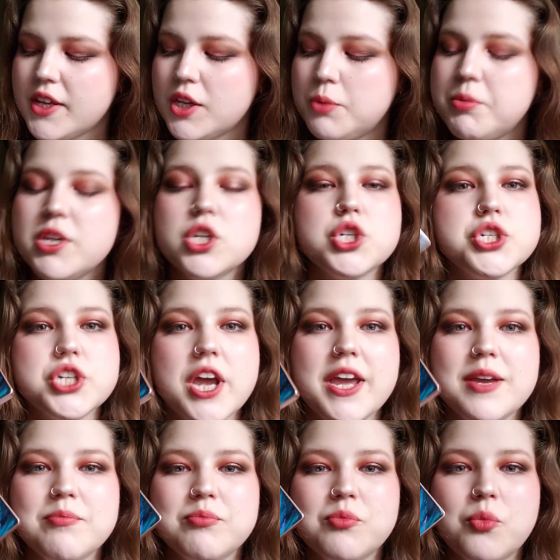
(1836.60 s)
It'll be a
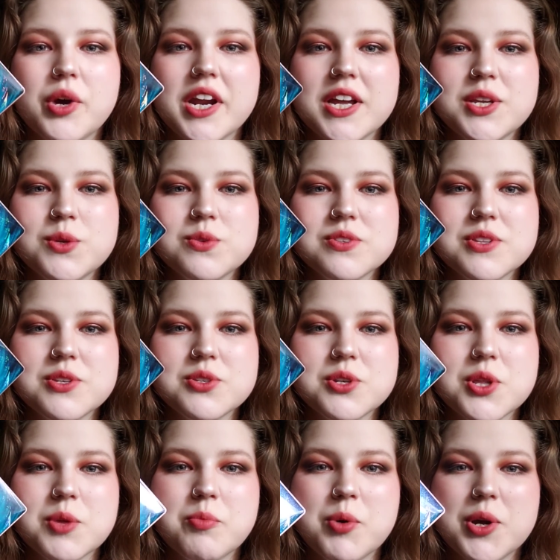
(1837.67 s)
shame when I use this
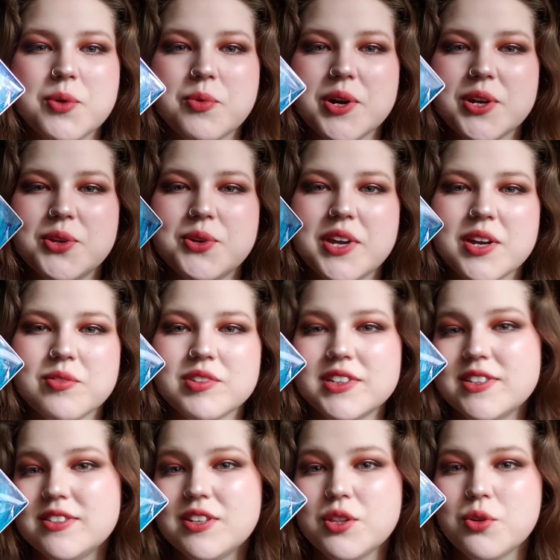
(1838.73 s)
to the point where you can't
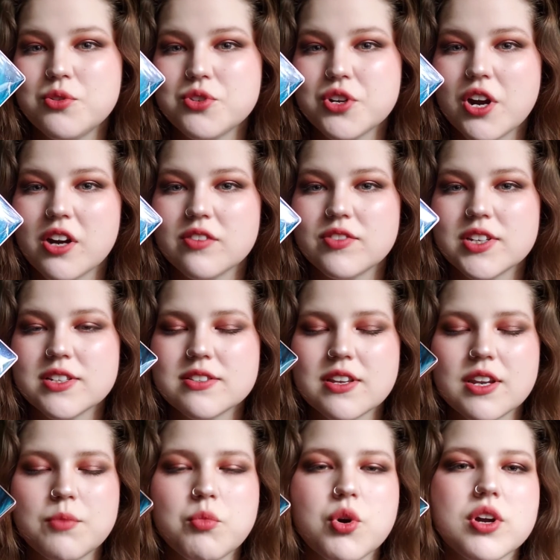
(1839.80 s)
really see those carvings
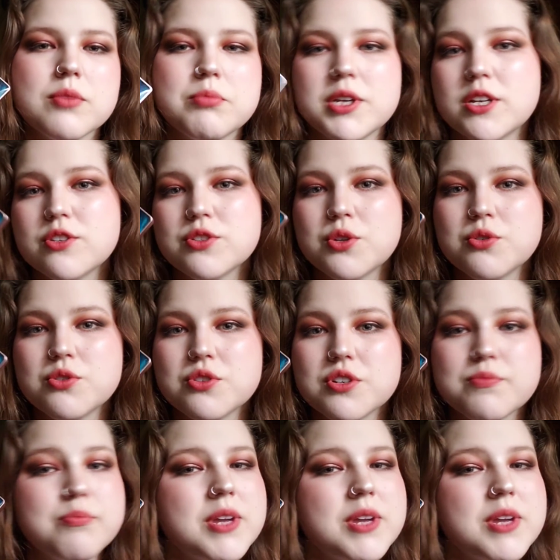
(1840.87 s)
anymore, because those are